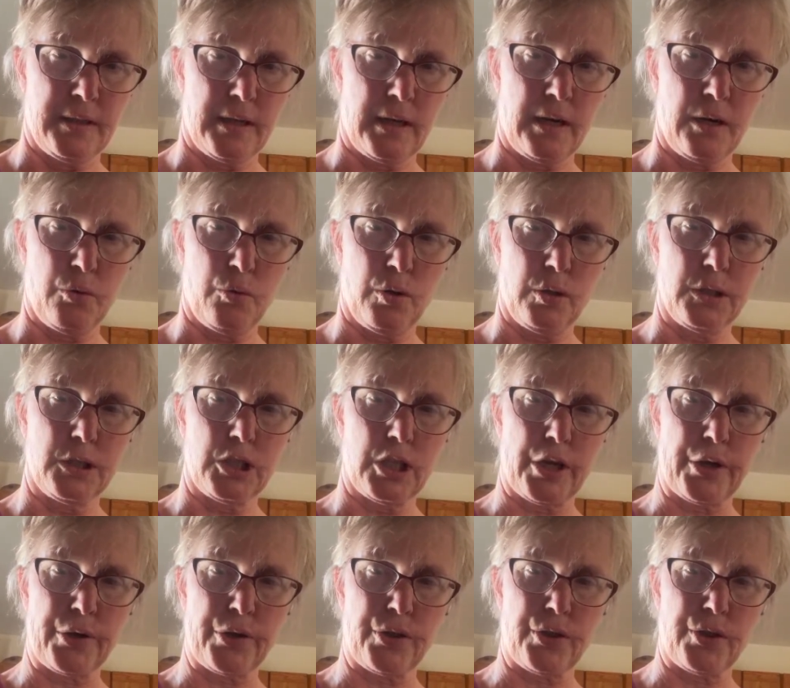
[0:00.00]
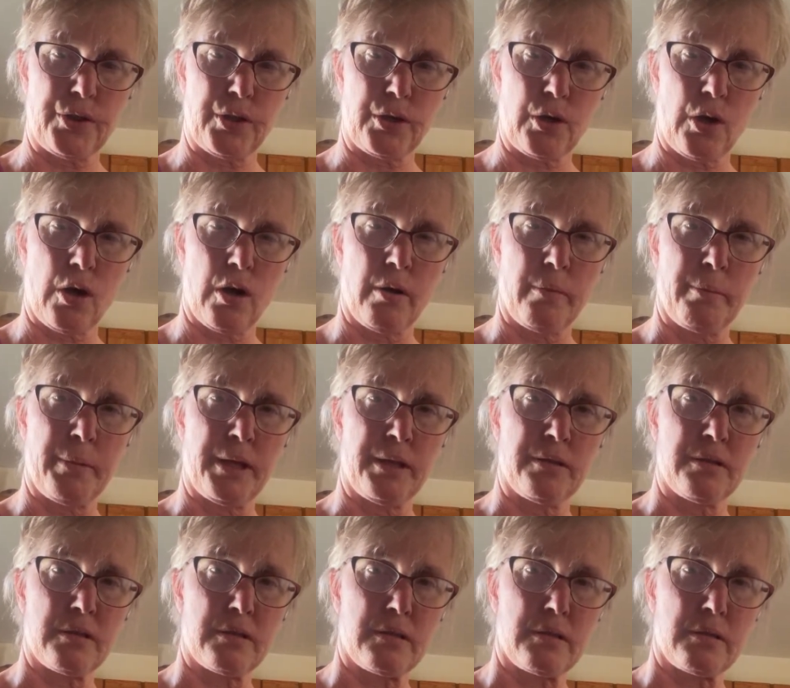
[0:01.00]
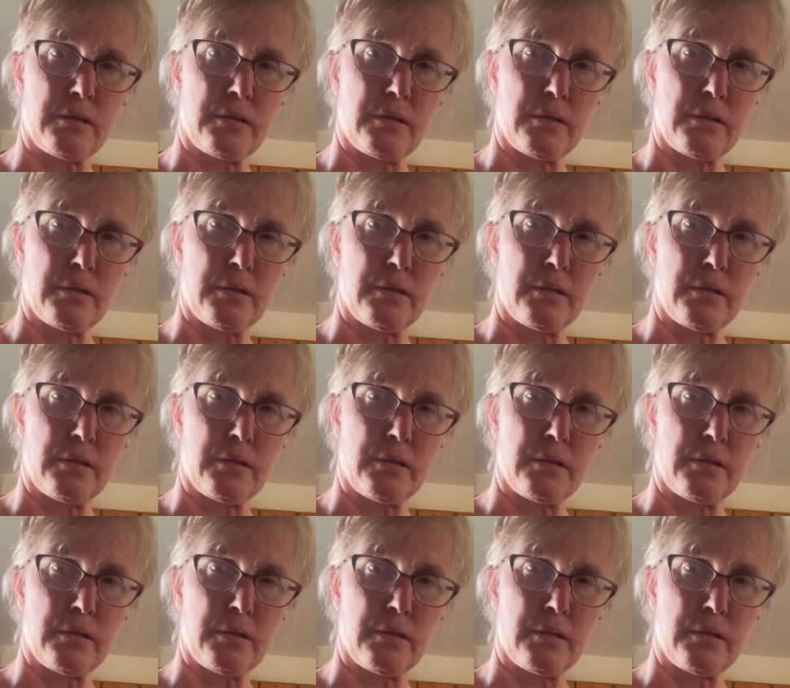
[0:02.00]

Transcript: I will check the comments.